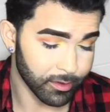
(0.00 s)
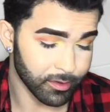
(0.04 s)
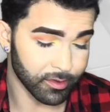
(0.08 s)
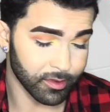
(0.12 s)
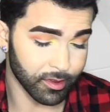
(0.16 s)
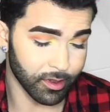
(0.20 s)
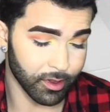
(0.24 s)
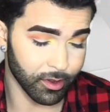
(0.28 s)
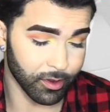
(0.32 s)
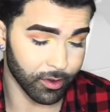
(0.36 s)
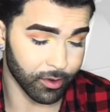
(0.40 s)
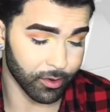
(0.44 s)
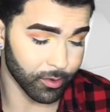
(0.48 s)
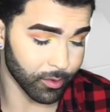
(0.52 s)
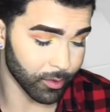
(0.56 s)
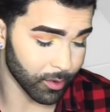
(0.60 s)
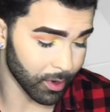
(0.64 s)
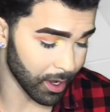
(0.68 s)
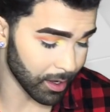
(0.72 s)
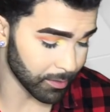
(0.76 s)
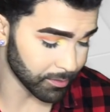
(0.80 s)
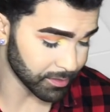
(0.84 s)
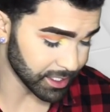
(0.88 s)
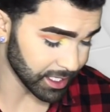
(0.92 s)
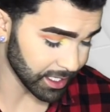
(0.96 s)
So
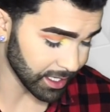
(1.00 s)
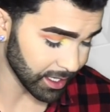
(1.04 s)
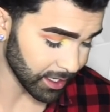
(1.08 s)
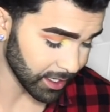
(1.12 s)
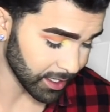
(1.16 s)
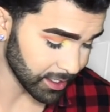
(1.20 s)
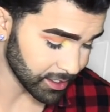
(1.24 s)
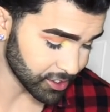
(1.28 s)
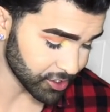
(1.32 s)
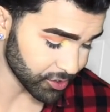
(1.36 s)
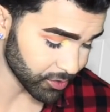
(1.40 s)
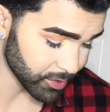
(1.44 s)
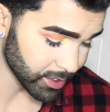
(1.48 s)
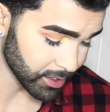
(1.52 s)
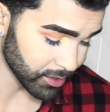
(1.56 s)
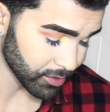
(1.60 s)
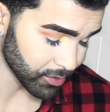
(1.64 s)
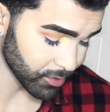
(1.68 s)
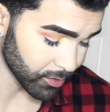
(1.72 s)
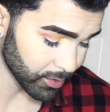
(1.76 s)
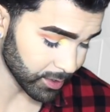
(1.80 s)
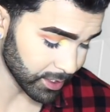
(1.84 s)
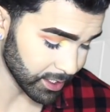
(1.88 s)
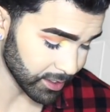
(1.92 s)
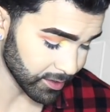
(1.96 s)
I'm digging into it.
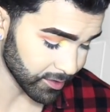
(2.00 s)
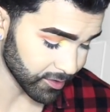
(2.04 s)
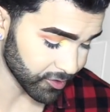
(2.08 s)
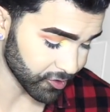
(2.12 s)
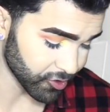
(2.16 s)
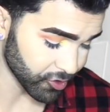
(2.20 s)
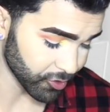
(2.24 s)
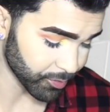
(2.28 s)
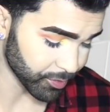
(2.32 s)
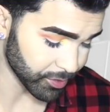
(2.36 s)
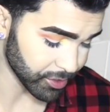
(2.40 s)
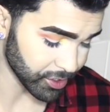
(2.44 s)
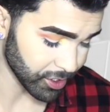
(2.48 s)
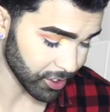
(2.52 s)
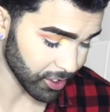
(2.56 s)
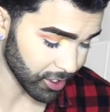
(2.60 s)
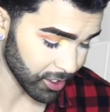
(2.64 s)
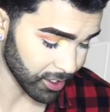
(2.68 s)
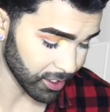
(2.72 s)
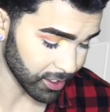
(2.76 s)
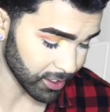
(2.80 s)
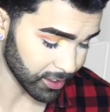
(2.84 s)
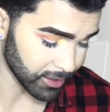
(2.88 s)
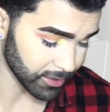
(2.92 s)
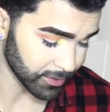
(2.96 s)
Ooh, it is super
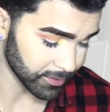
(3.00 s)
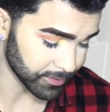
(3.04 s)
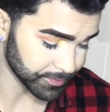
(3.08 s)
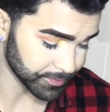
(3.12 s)
dark.